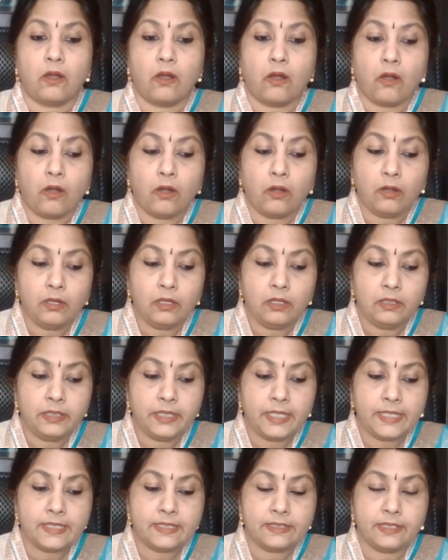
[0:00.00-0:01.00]
all
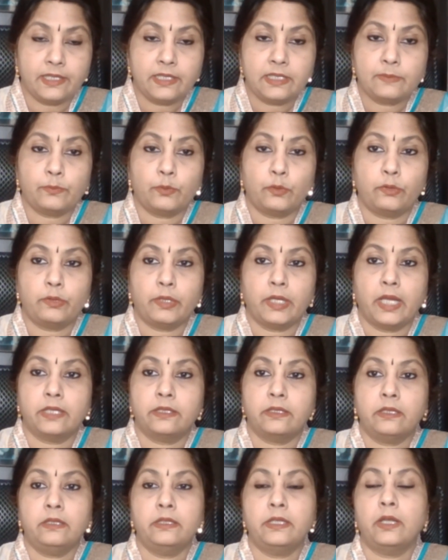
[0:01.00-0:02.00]
these things put
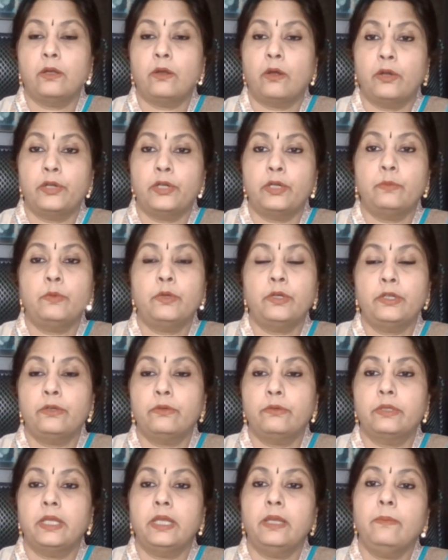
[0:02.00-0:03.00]
together, they contribute
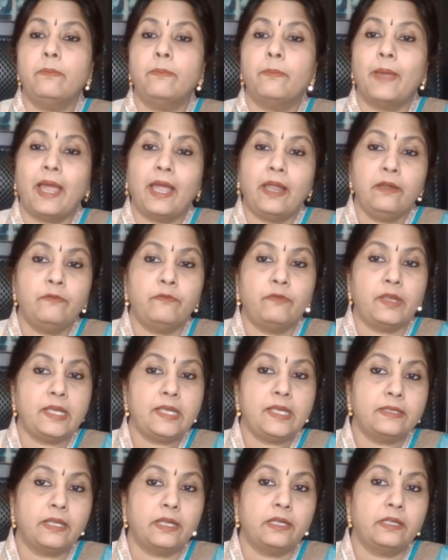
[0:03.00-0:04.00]
to the bad
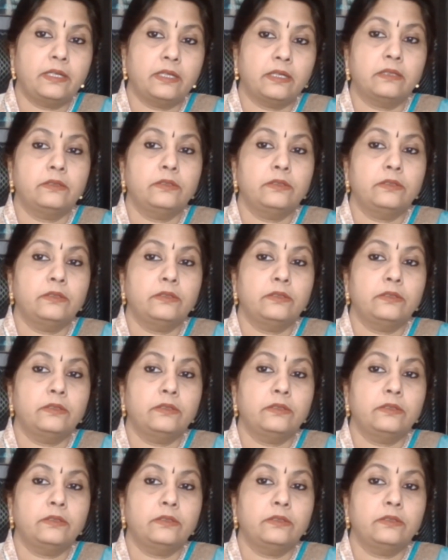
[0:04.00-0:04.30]
phase that